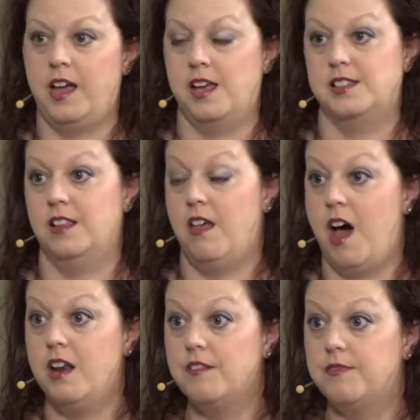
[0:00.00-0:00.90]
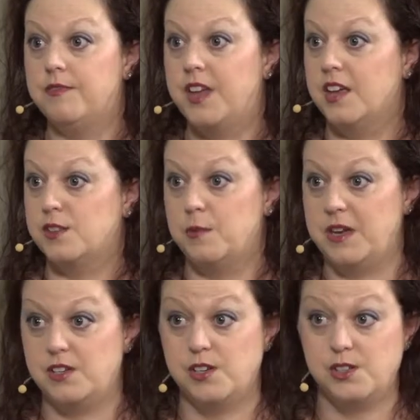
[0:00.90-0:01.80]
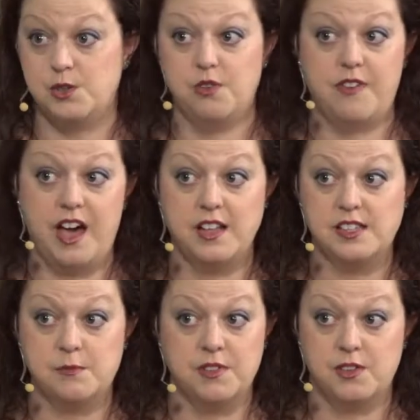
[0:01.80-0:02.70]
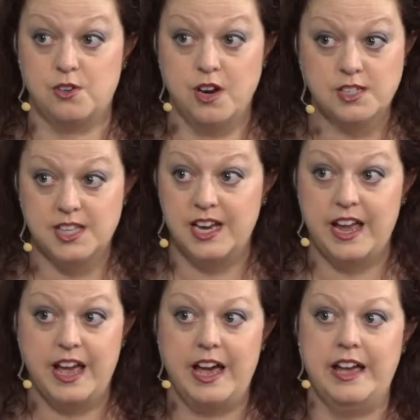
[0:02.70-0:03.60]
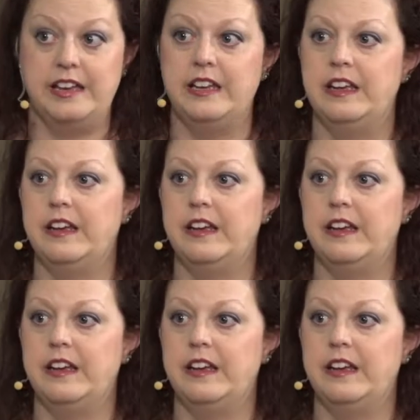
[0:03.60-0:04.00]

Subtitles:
guess a lot of cancer patients who have had some of the drugs that I had